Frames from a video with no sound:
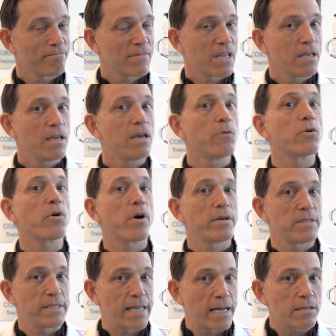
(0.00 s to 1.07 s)
It
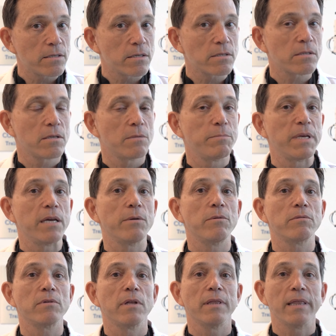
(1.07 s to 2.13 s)
requires dentists to be
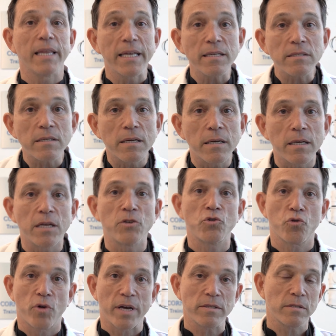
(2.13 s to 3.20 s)
able to listen and
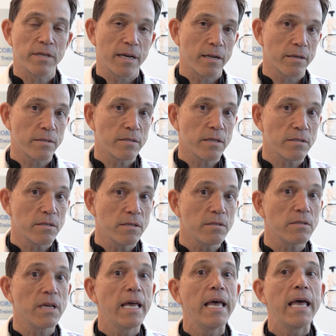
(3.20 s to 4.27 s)
trust dental
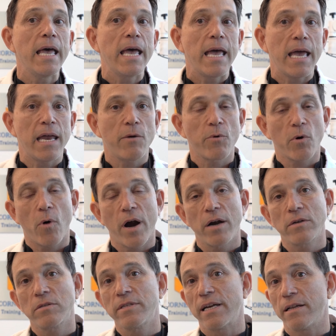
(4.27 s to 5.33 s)
assistants, and it
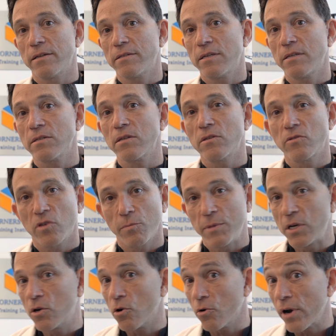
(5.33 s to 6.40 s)
requires dental assistants to
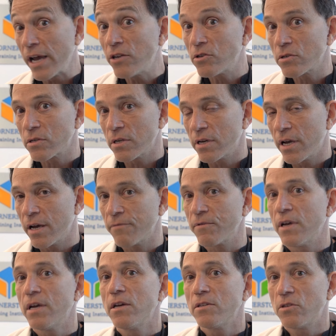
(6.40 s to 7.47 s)
be courageous enough
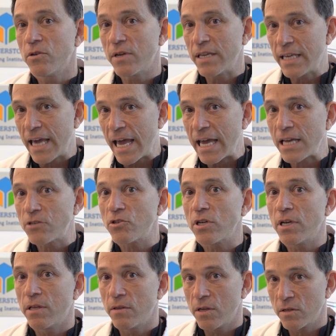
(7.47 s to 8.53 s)
to engage
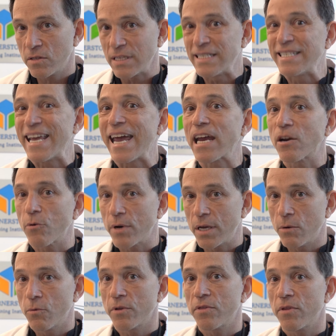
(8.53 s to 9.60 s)
in this
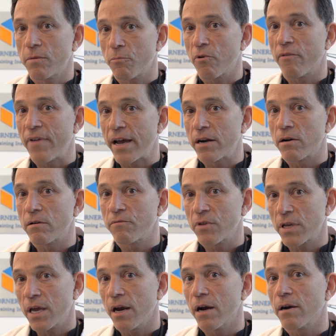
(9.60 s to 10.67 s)
integrity with the provider of
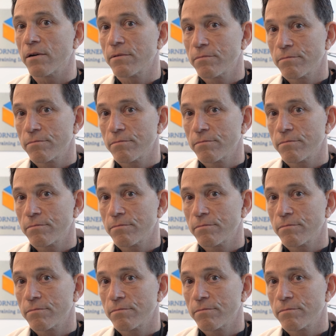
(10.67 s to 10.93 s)
the care.